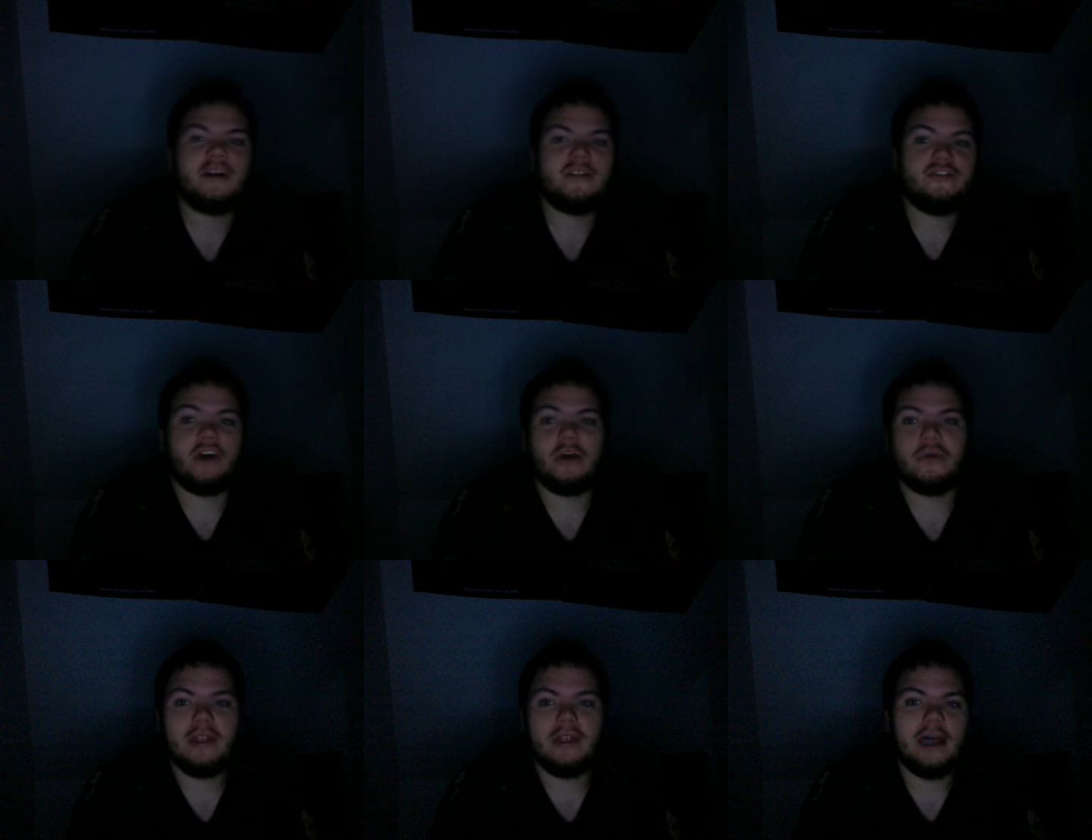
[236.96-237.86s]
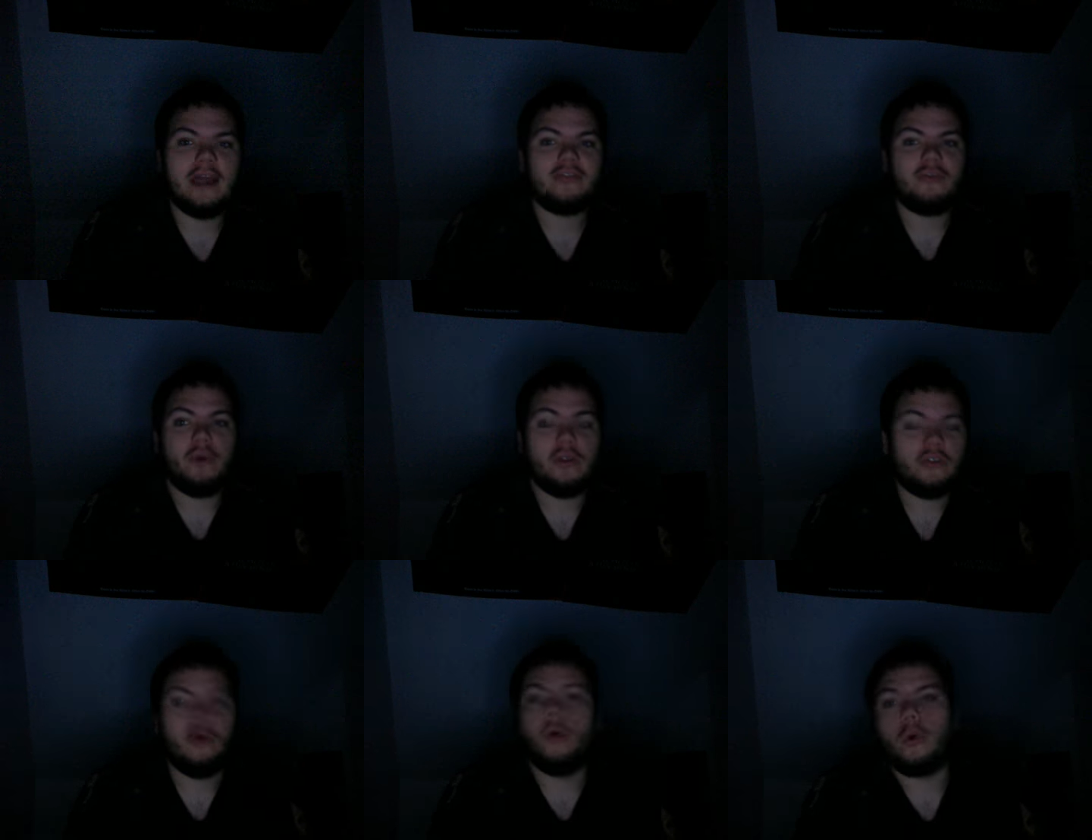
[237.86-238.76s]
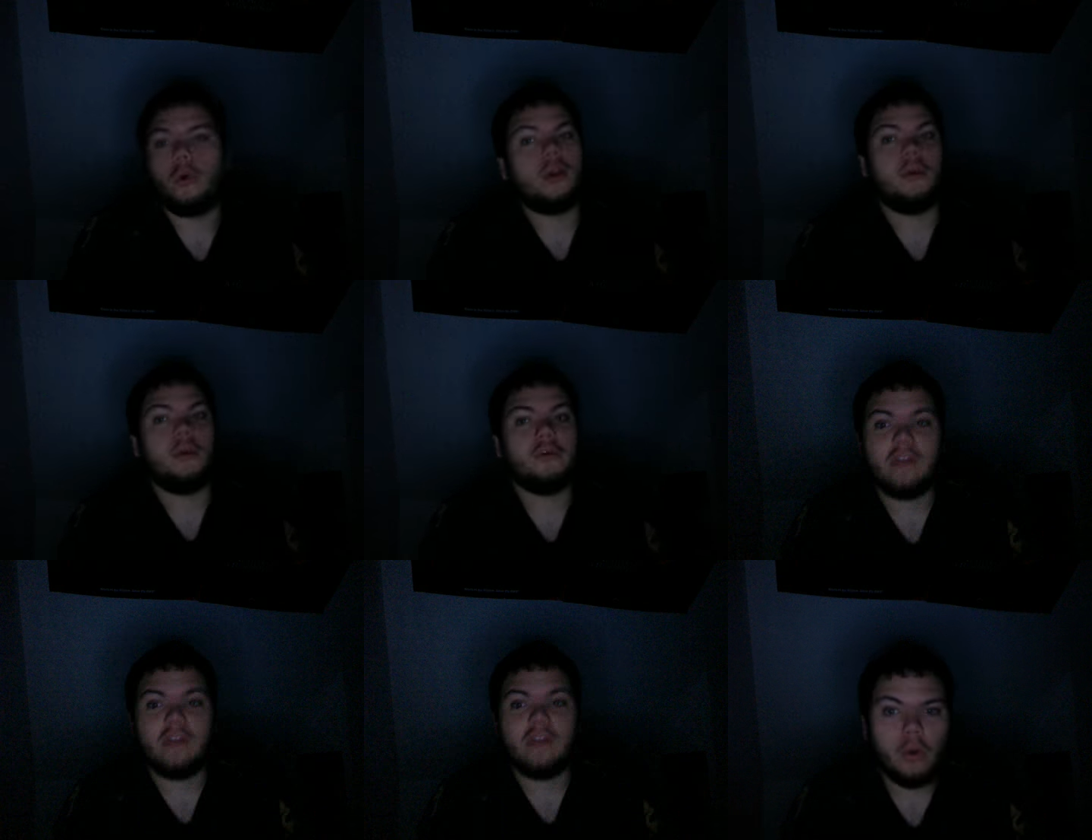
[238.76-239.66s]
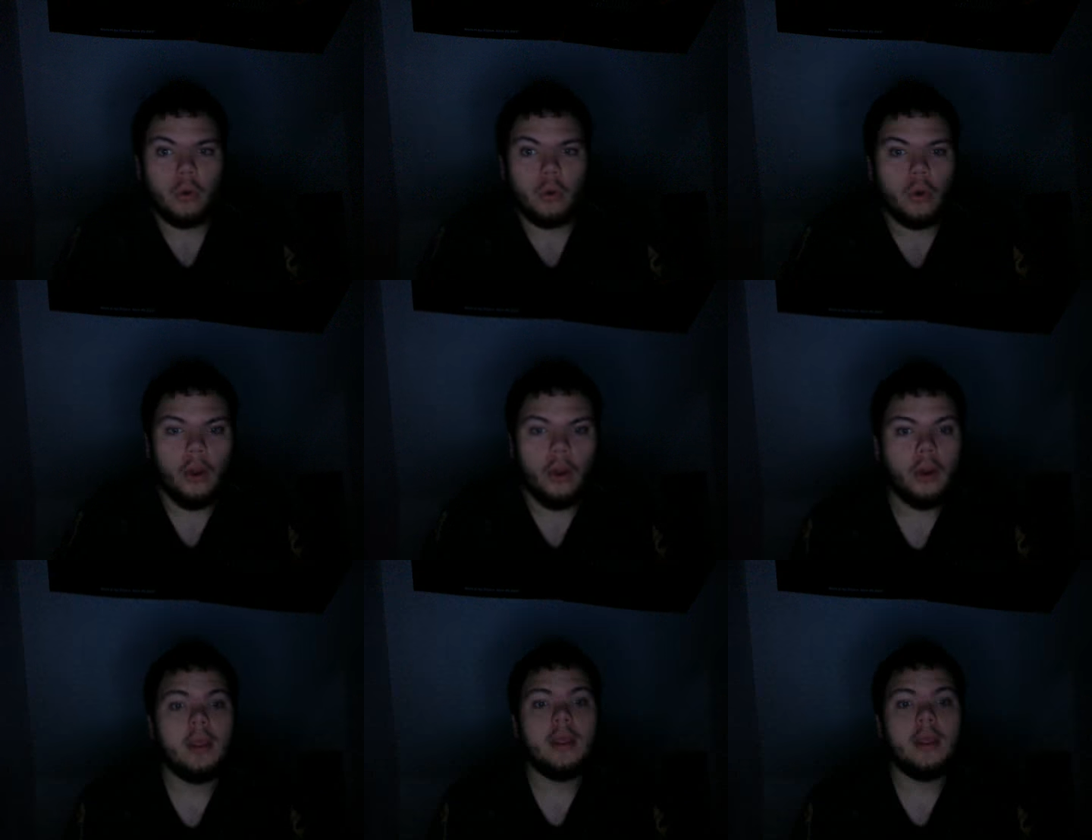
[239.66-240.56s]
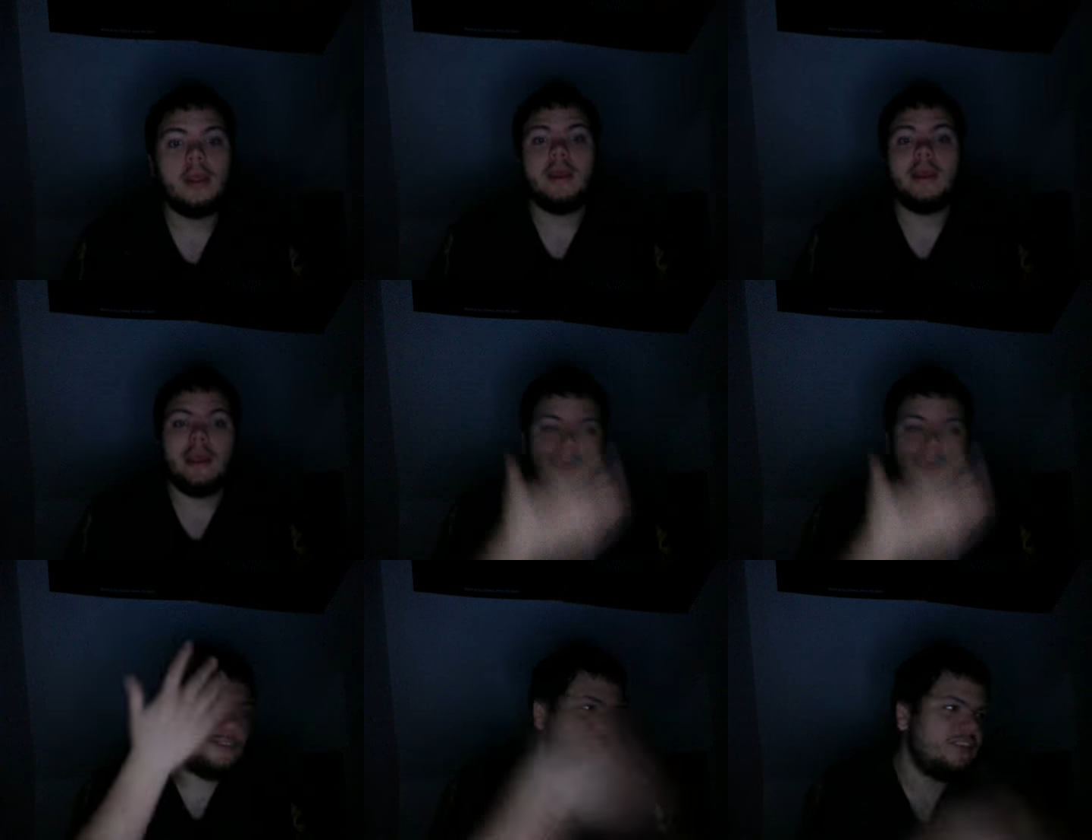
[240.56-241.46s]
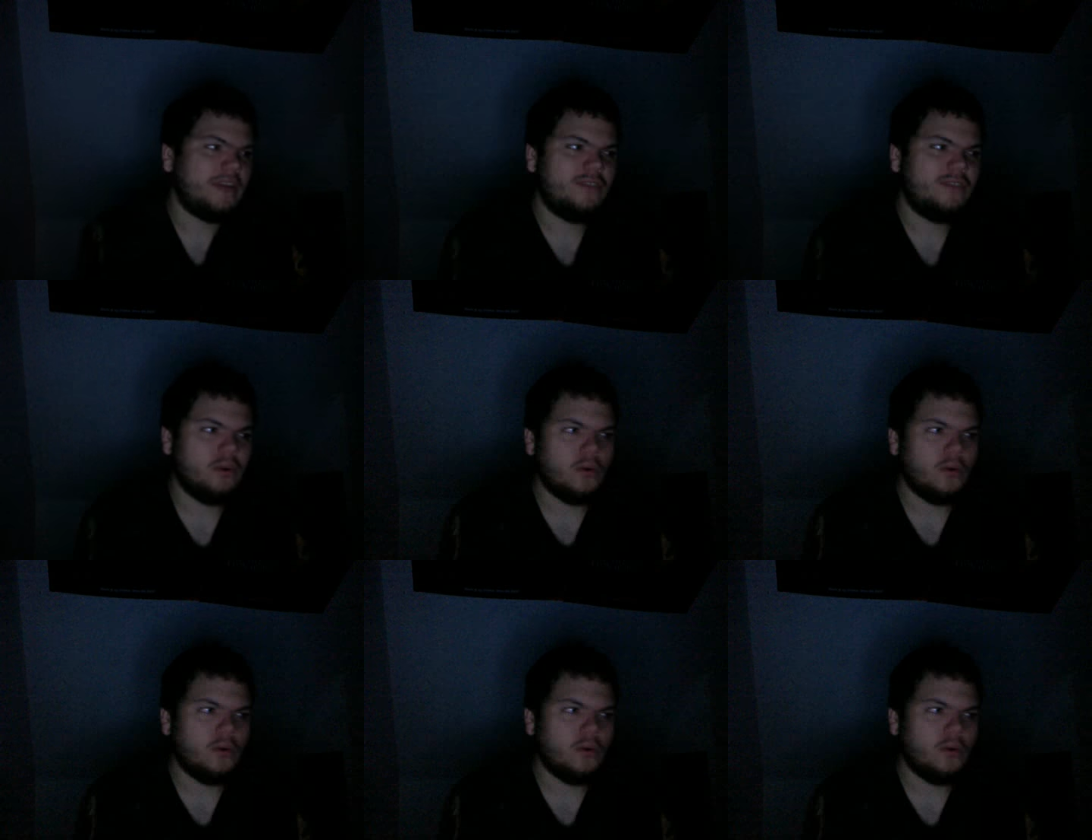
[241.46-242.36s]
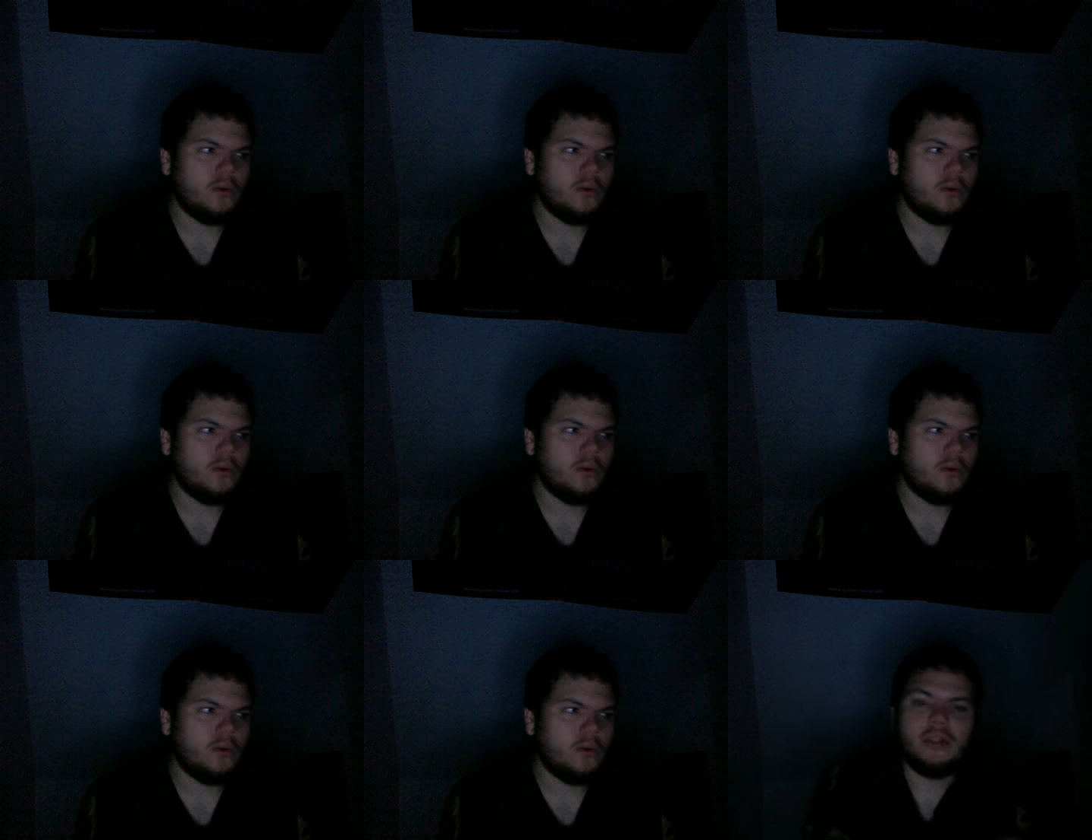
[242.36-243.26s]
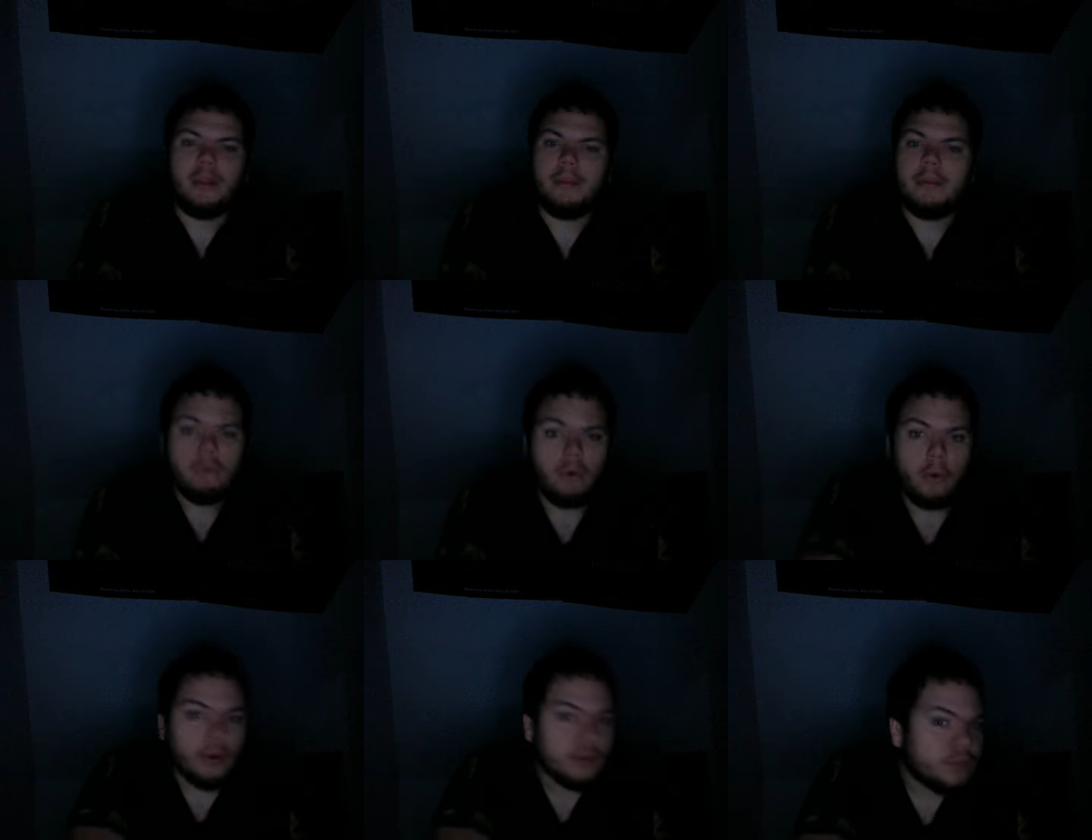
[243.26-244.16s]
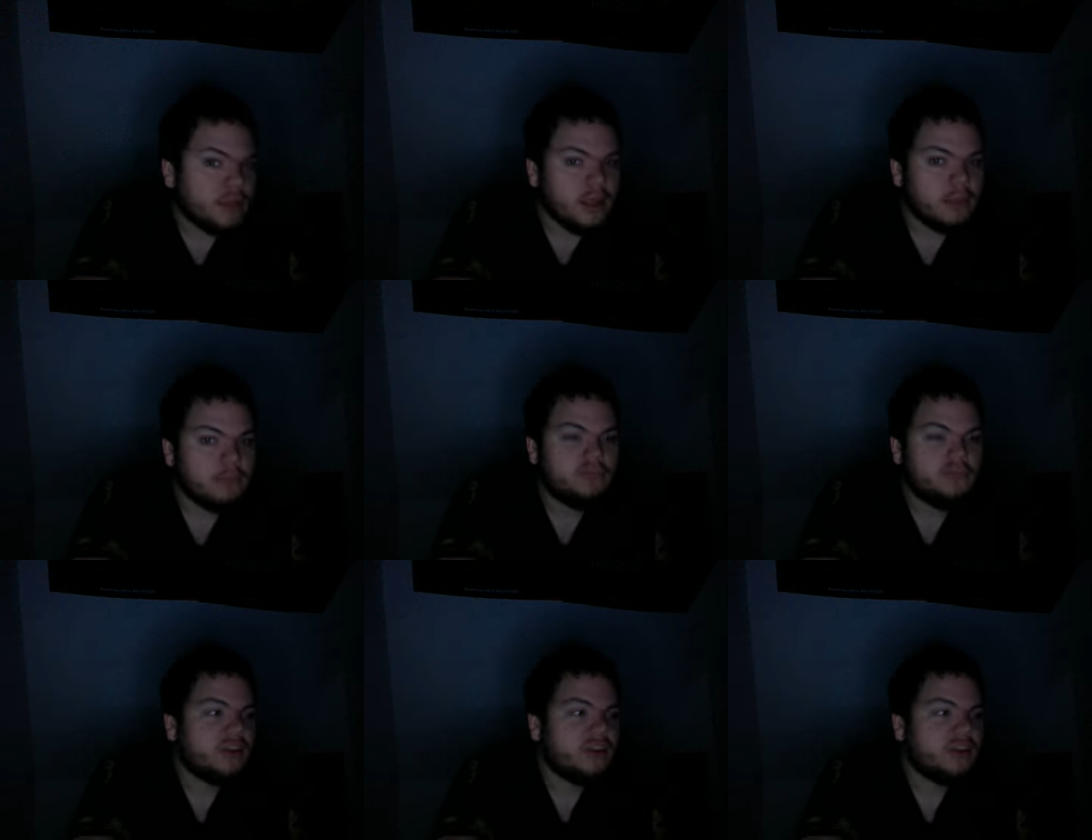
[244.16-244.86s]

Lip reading: genre lines of what's horror and what's not horror. And since I view a Hobo with a Shotgun with a little bit of horror themes,